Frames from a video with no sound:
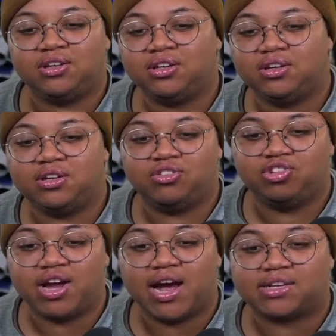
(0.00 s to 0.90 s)

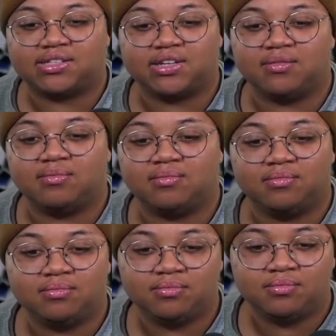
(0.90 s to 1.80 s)
she asked him
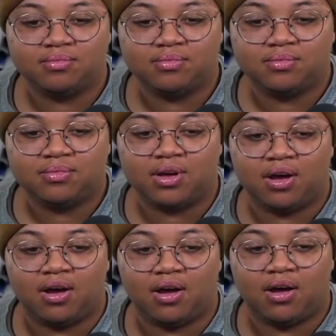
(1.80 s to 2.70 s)

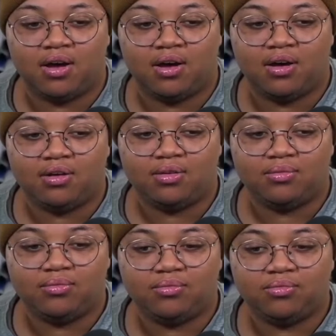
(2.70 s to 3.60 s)

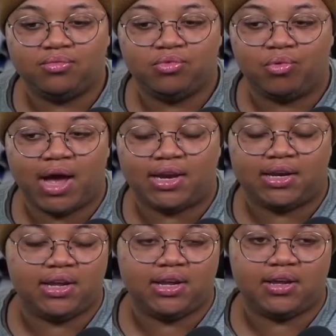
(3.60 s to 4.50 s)
why
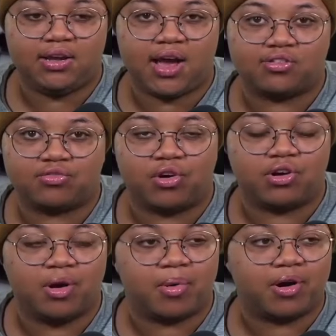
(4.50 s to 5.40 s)
he asked for her
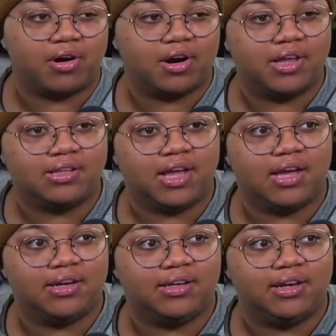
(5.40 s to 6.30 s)
number, and
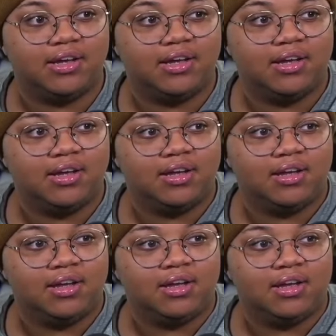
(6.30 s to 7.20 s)
then
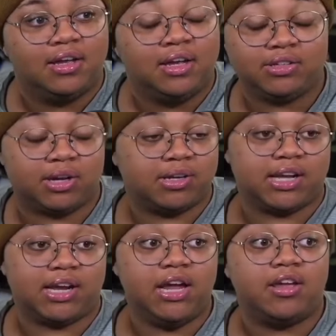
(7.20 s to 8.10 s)
he was like, because I
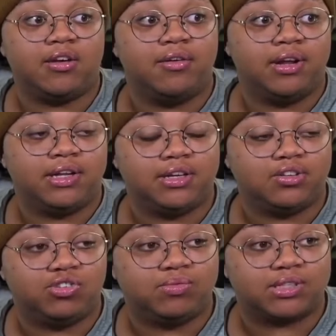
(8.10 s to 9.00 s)
like you. And then
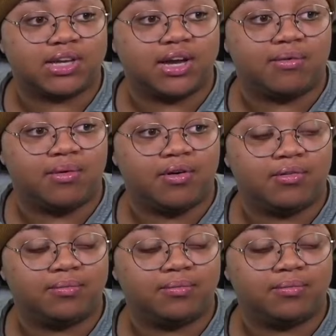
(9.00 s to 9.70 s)
she was like, well,